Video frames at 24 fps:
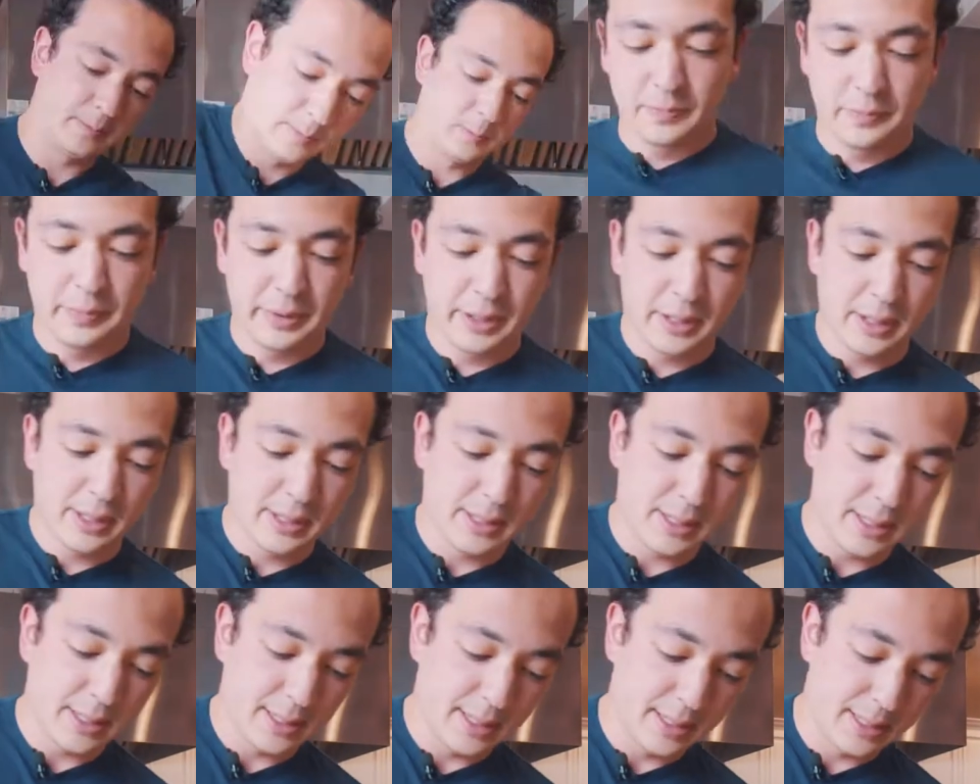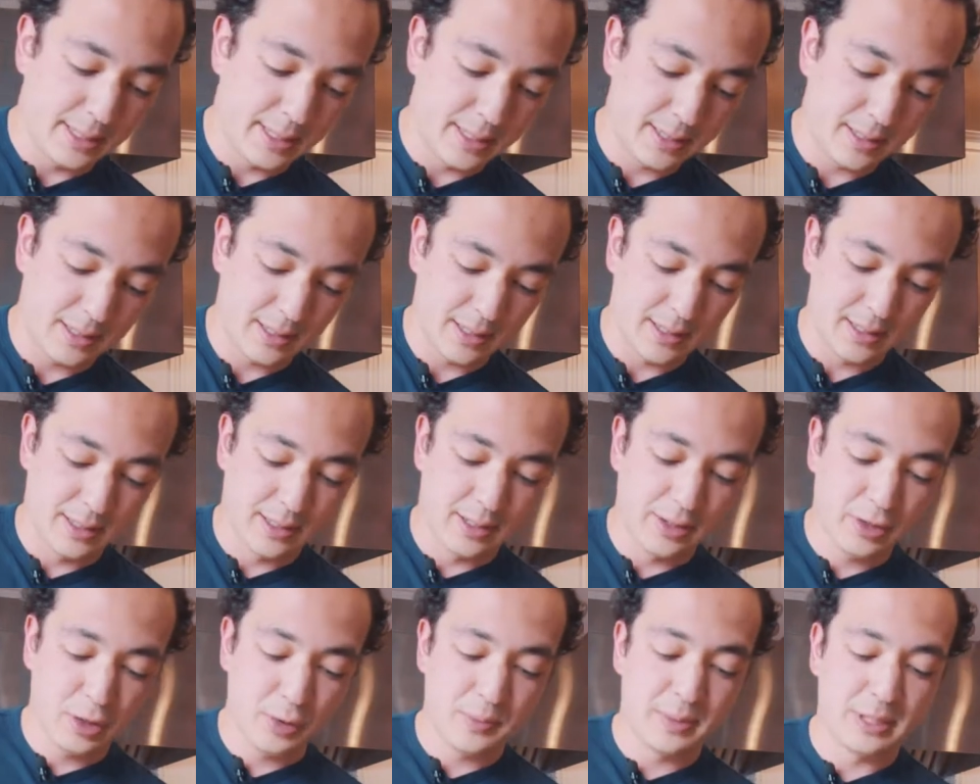Because it's a
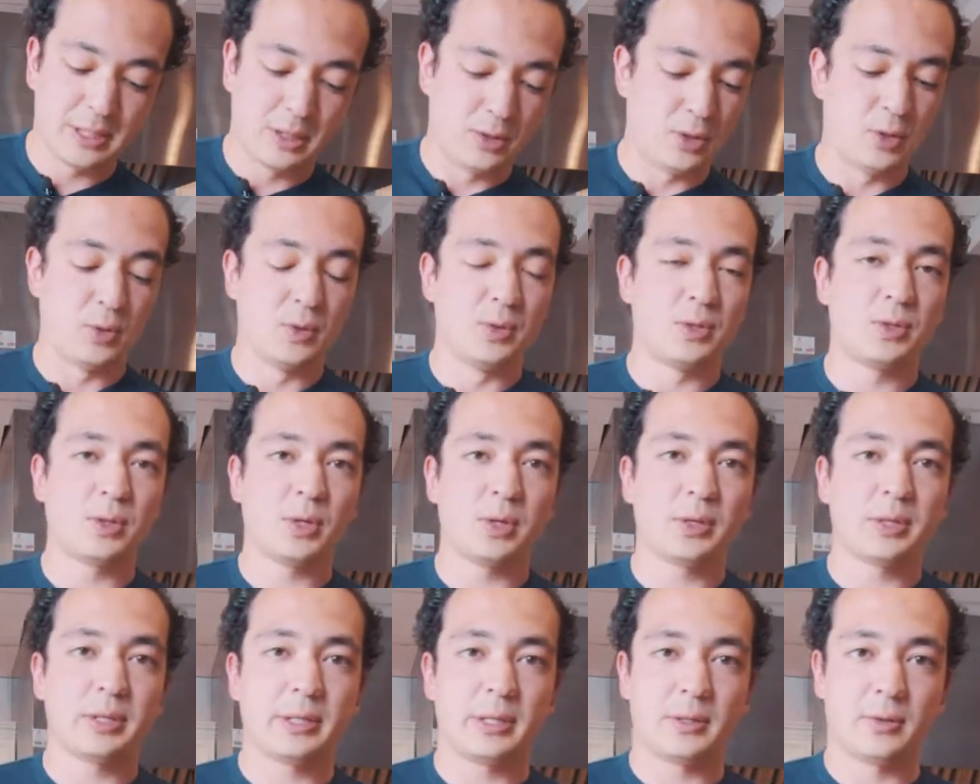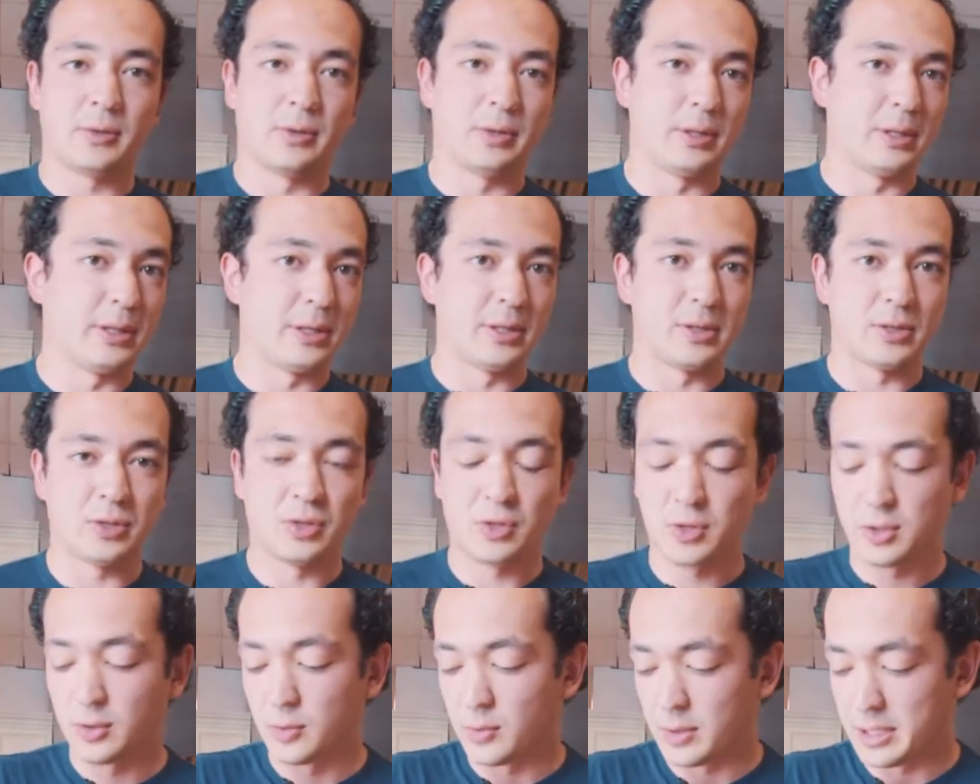little bit too soggy or a little
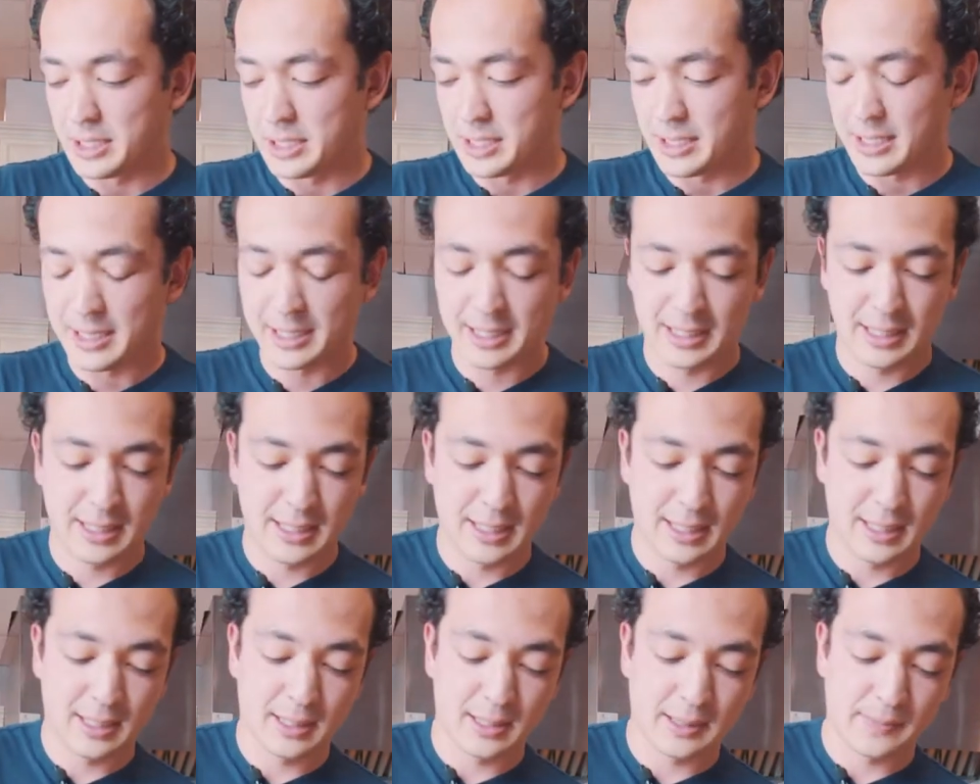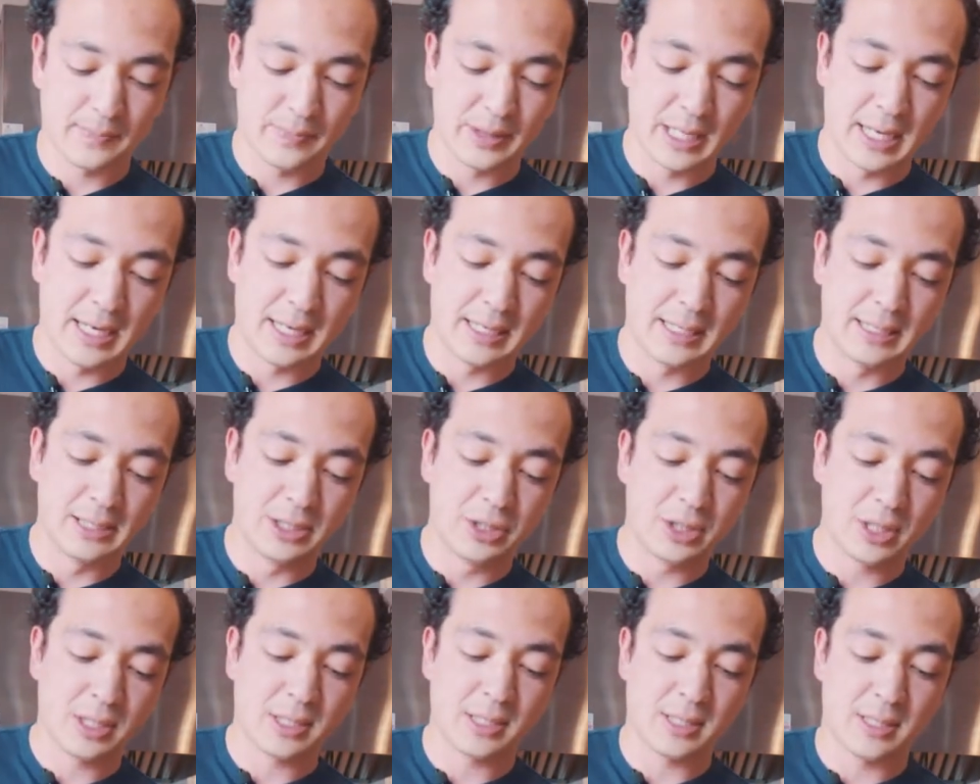too wet, I added
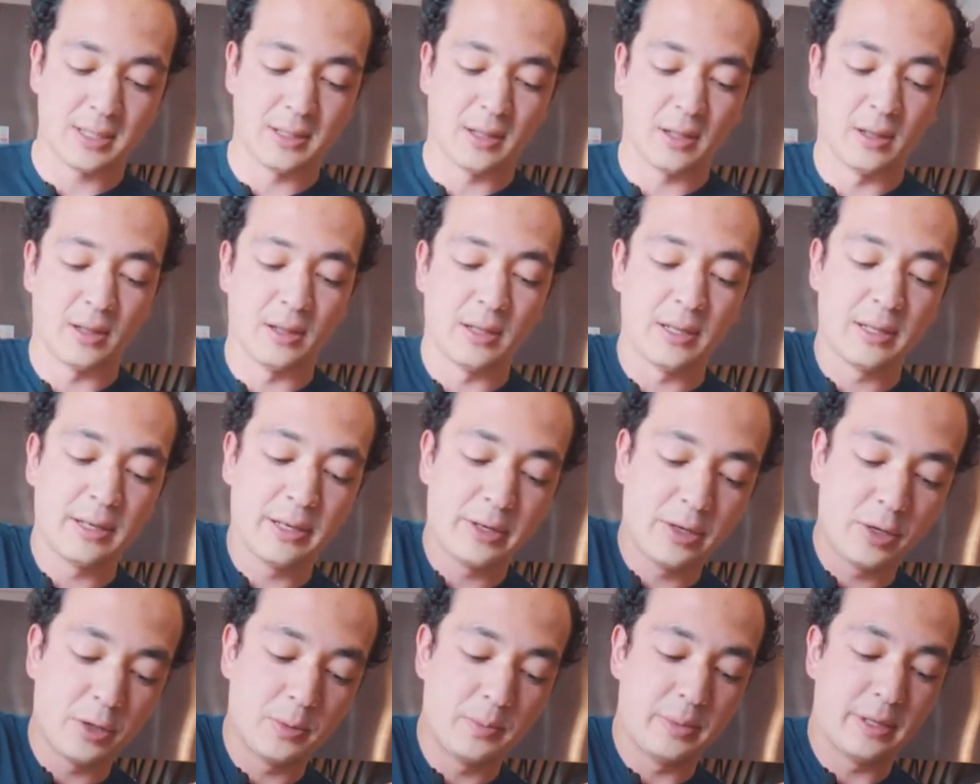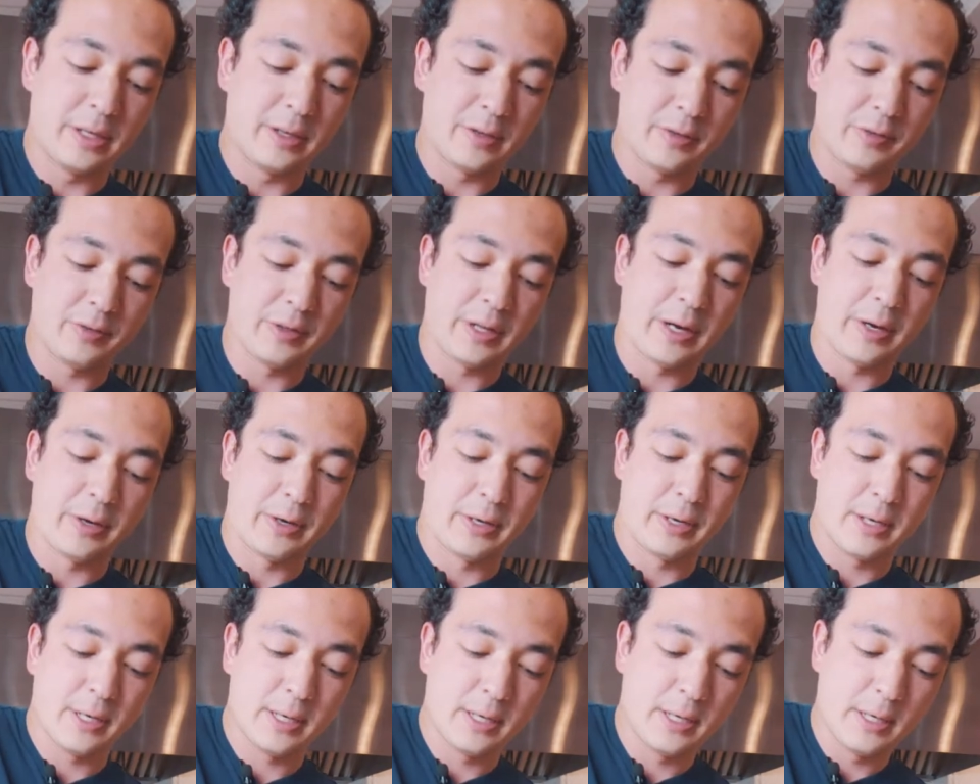just a little bit of
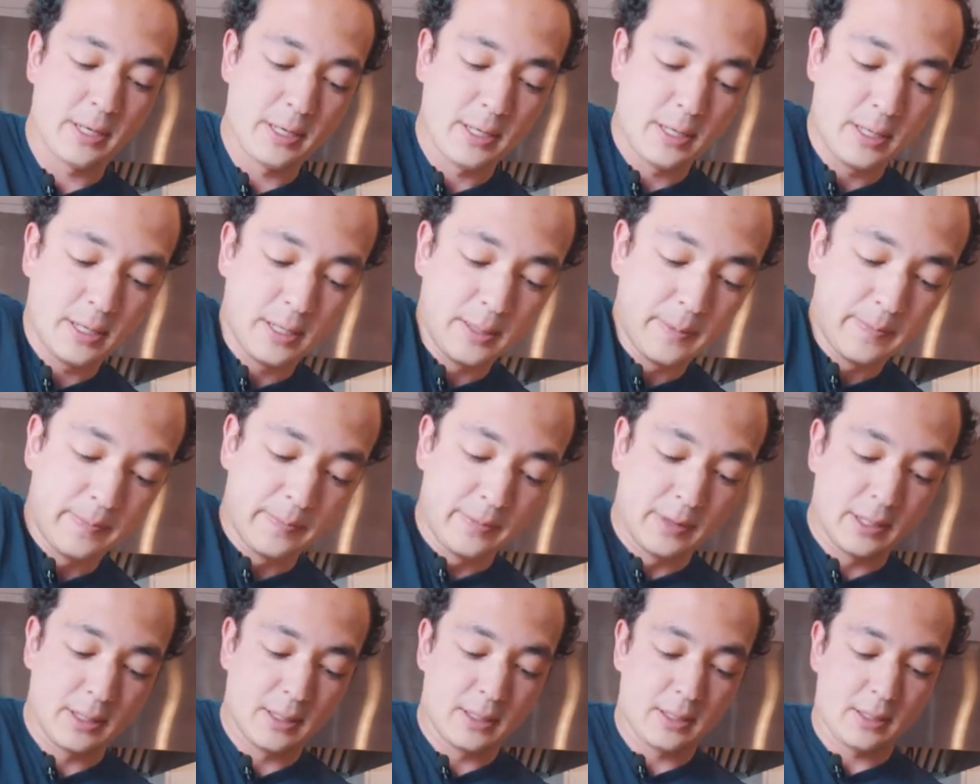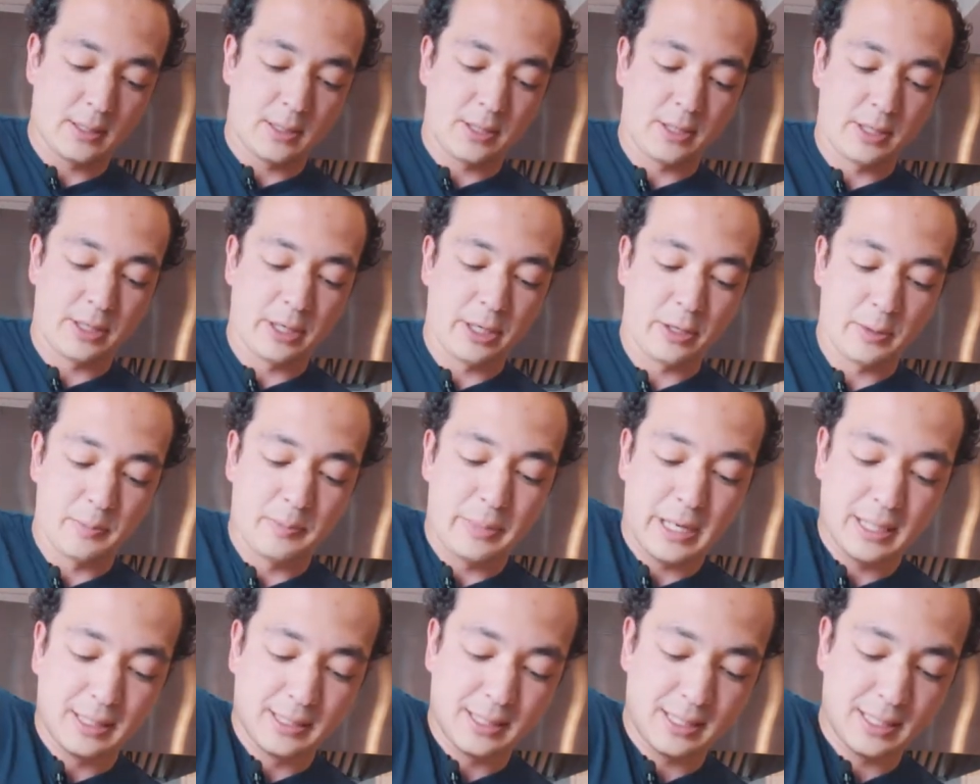flour to help
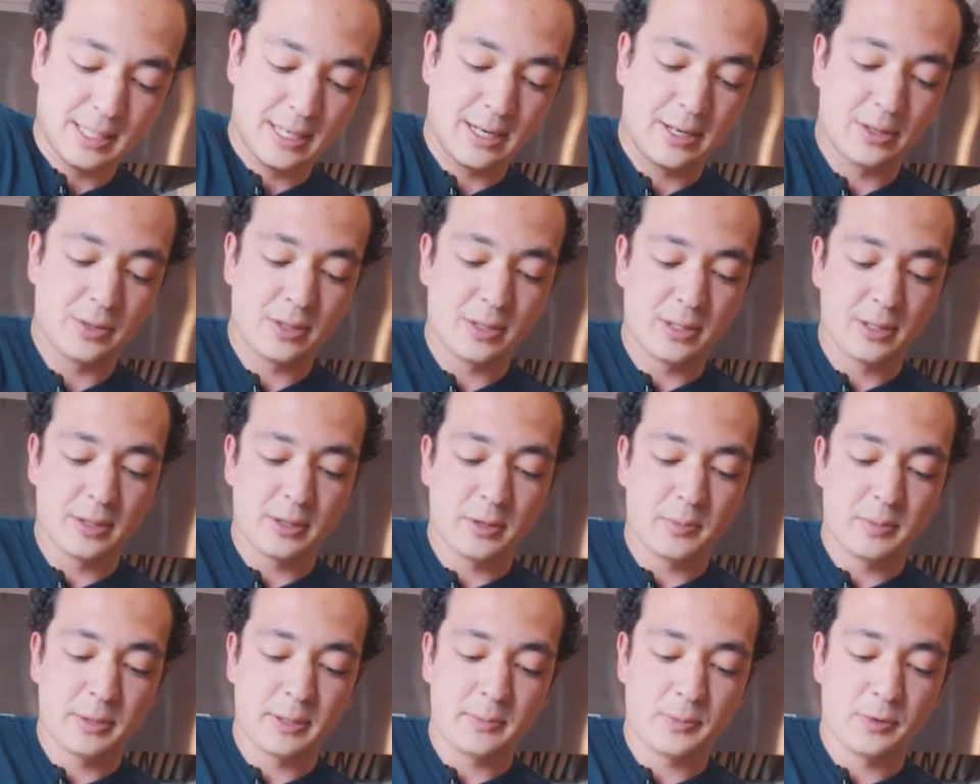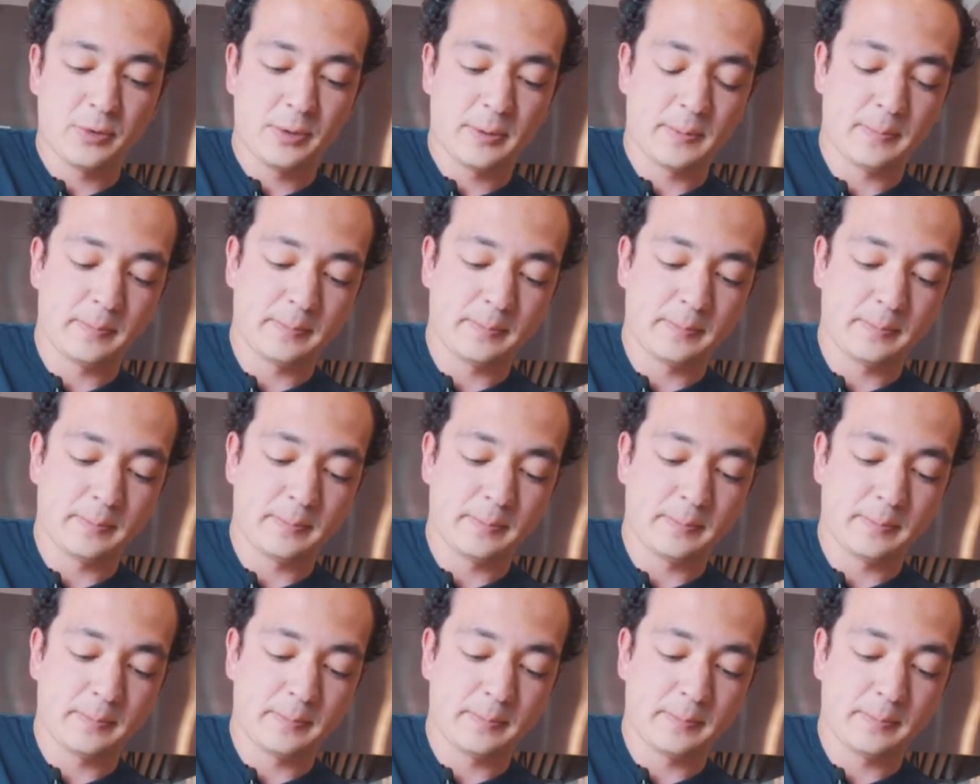balance it out a little bit more.